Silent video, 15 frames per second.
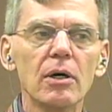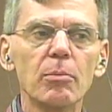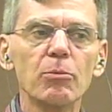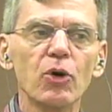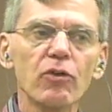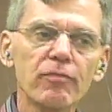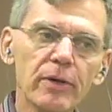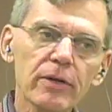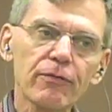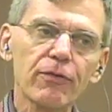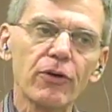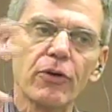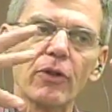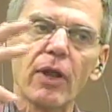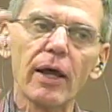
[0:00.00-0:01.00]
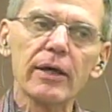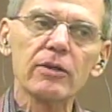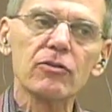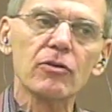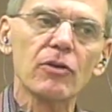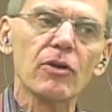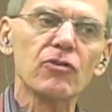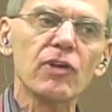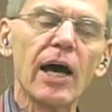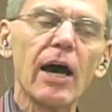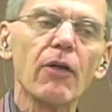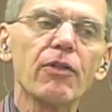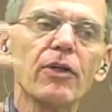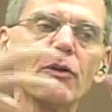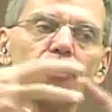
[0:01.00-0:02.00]
movement for like the
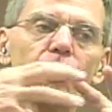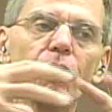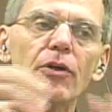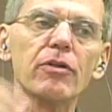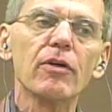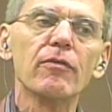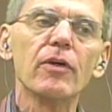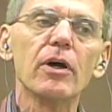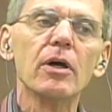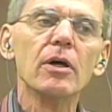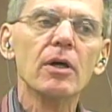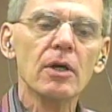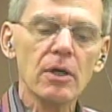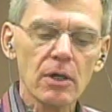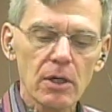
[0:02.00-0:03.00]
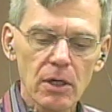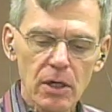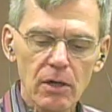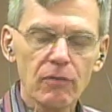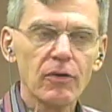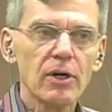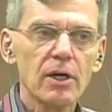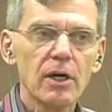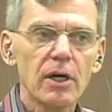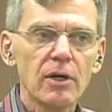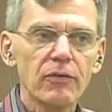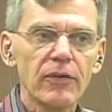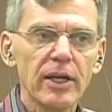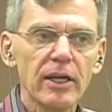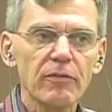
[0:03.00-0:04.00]
south and north of
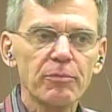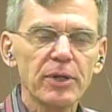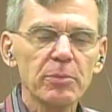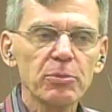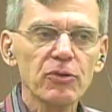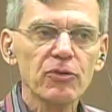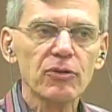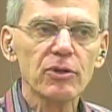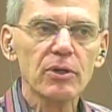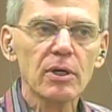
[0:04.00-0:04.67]
native peoples